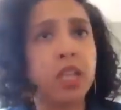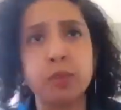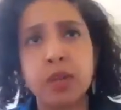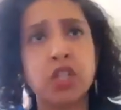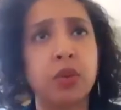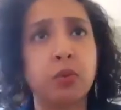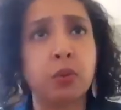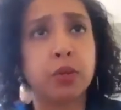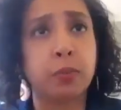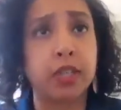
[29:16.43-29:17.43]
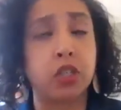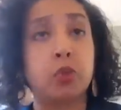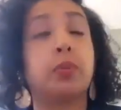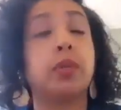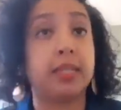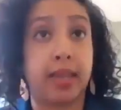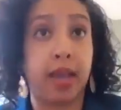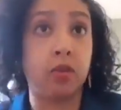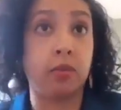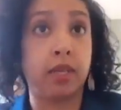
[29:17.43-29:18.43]
especially with respect to police
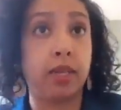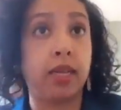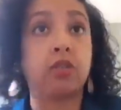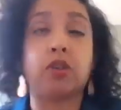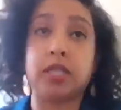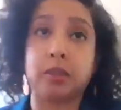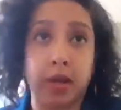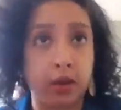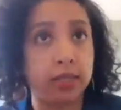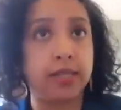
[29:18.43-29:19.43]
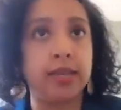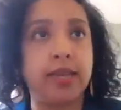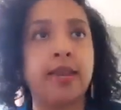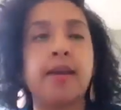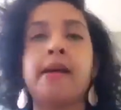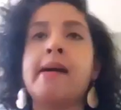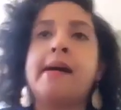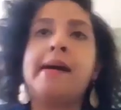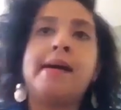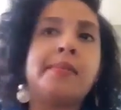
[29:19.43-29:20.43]
accountability, transparency.
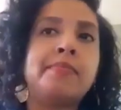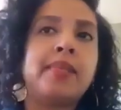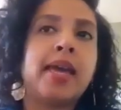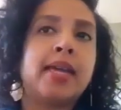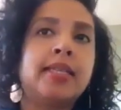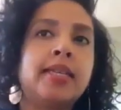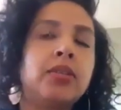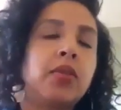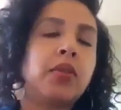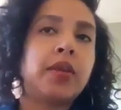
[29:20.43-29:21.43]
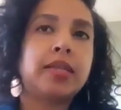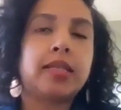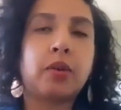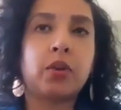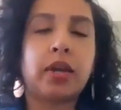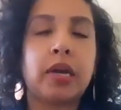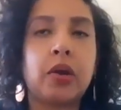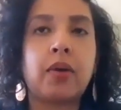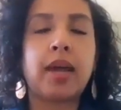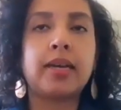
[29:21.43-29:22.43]
And these are the things that we're
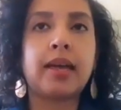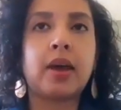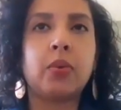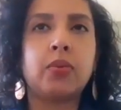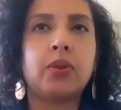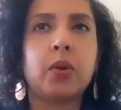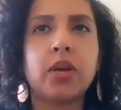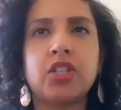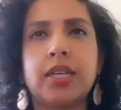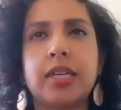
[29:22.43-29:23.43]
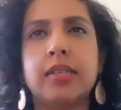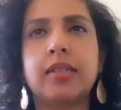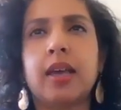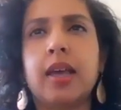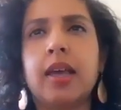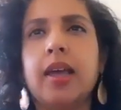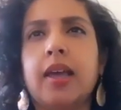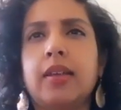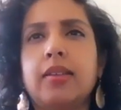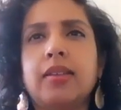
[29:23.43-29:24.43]
hearing right now. The question is,
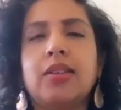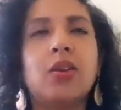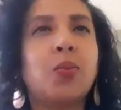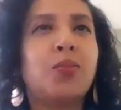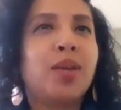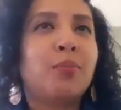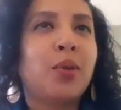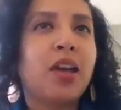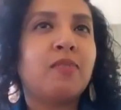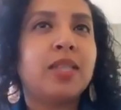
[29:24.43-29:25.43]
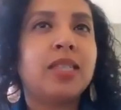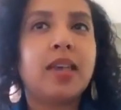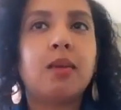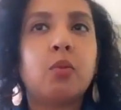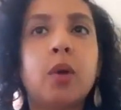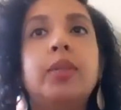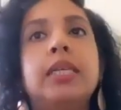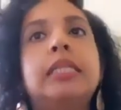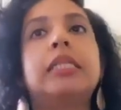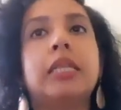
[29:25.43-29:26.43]
you know, people have been saying, well,
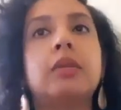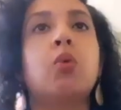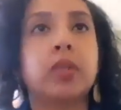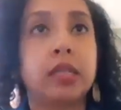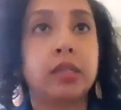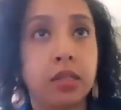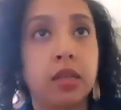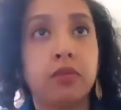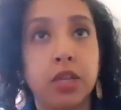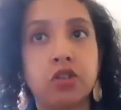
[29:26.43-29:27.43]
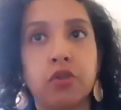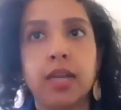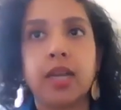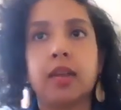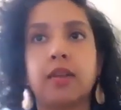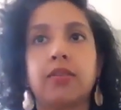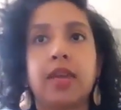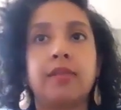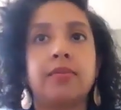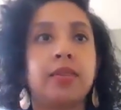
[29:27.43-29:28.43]
police need more sensitivity training.
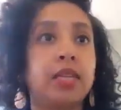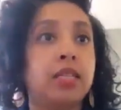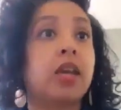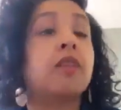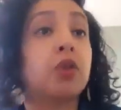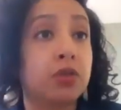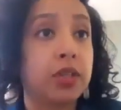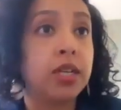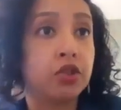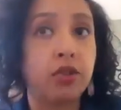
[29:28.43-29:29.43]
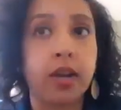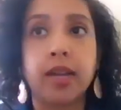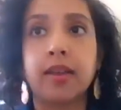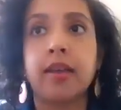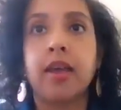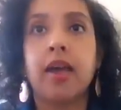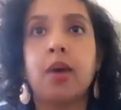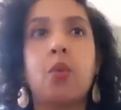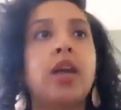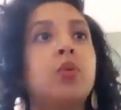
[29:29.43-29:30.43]
They need diversity training.
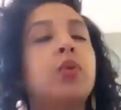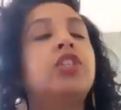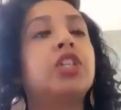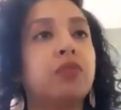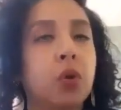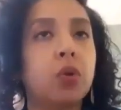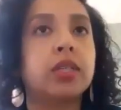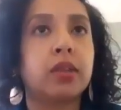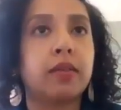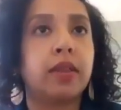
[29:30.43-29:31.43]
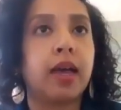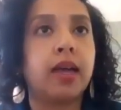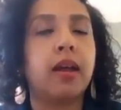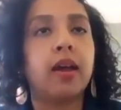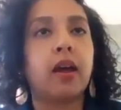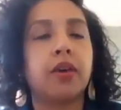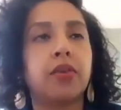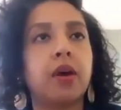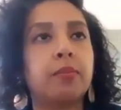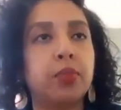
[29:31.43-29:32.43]
Why don't we just focus on that? I
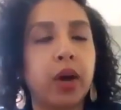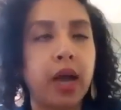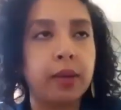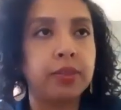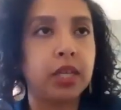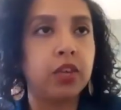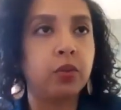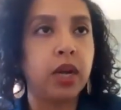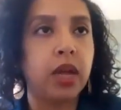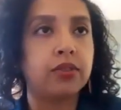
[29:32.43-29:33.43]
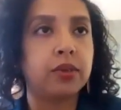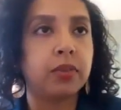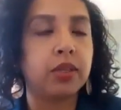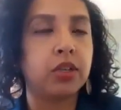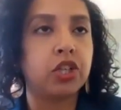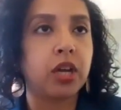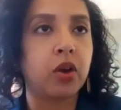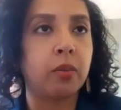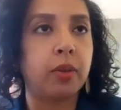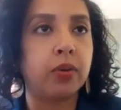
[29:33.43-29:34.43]
thought perhaps that you would have something to
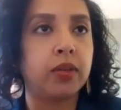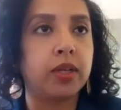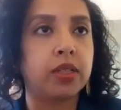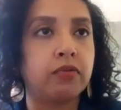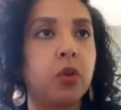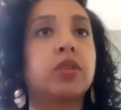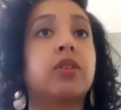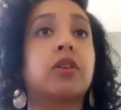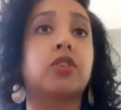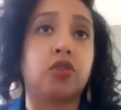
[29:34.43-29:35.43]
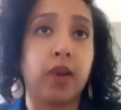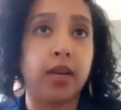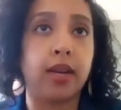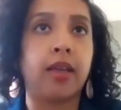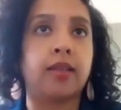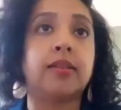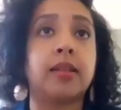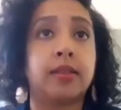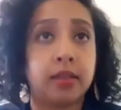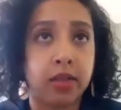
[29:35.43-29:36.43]
share about this, focus on training and
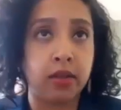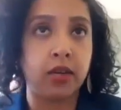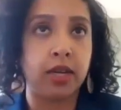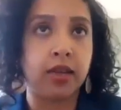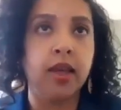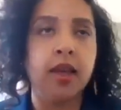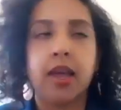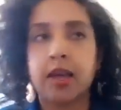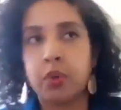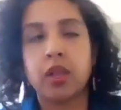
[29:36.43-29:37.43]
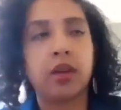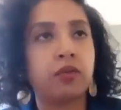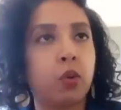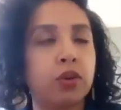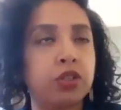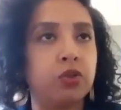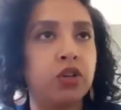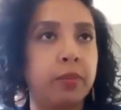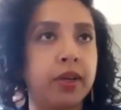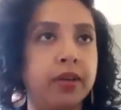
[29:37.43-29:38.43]
sensitivity. And Paulette, of course, you
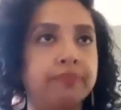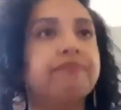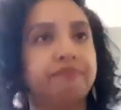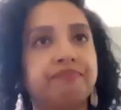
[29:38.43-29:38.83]
jump in.